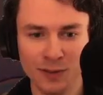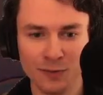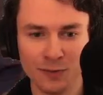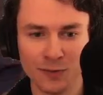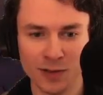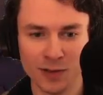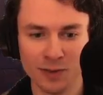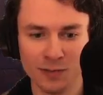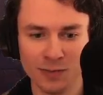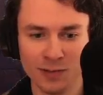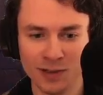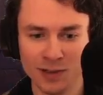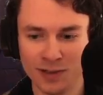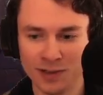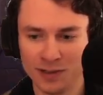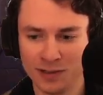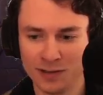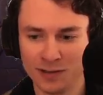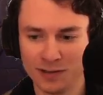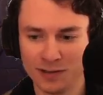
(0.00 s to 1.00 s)
from
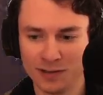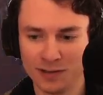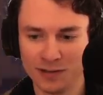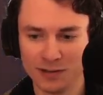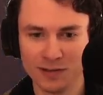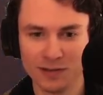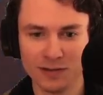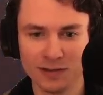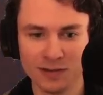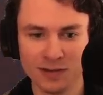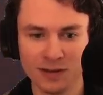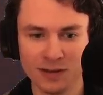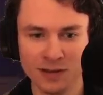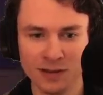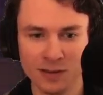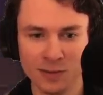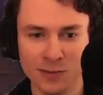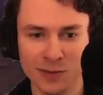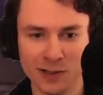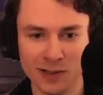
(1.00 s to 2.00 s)
your
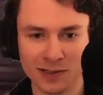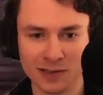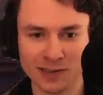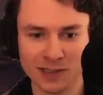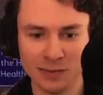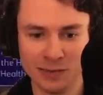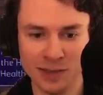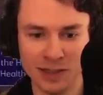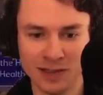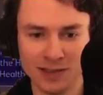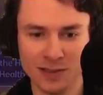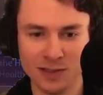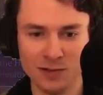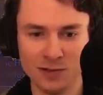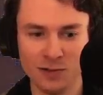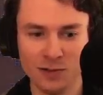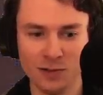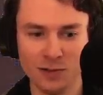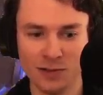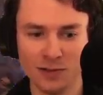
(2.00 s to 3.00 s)
proximity
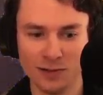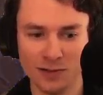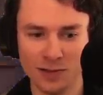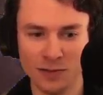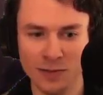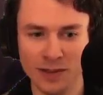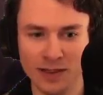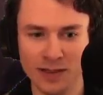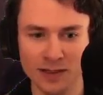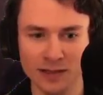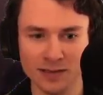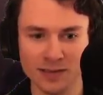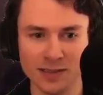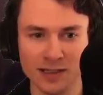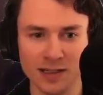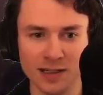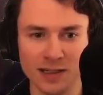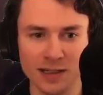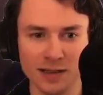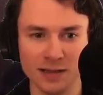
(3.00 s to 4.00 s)
to the minions
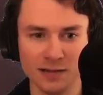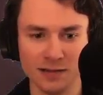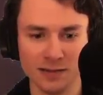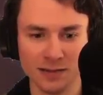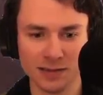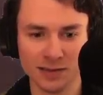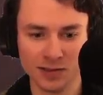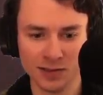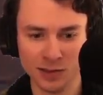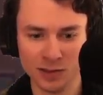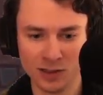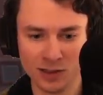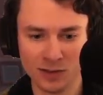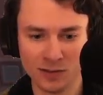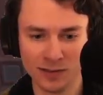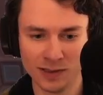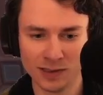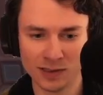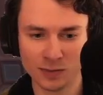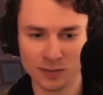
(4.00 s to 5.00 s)
dying. So you
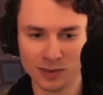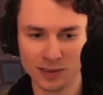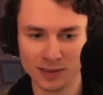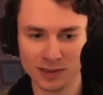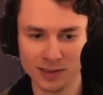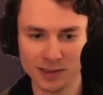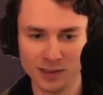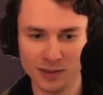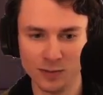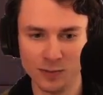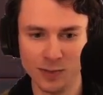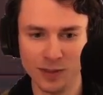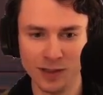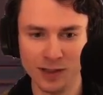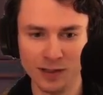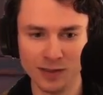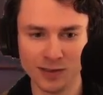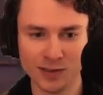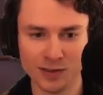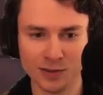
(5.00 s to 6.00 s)
always want to
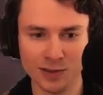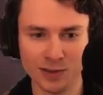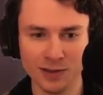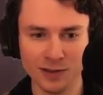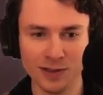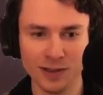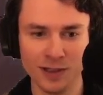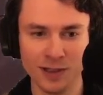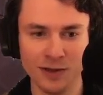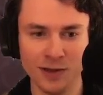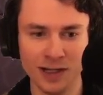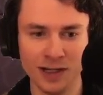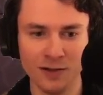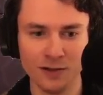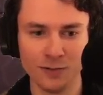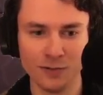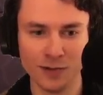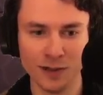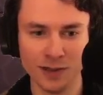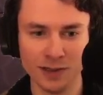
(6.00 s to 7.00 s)
be sure that you
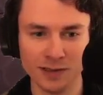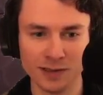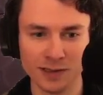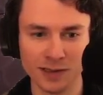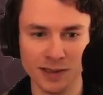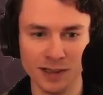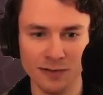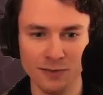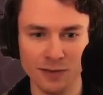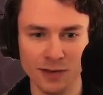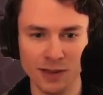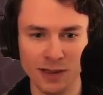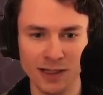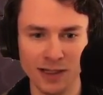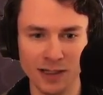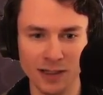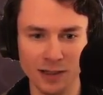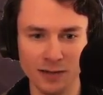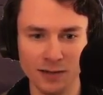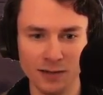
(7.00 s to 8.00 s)
have friends in every
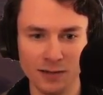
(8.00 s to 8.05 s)
lane.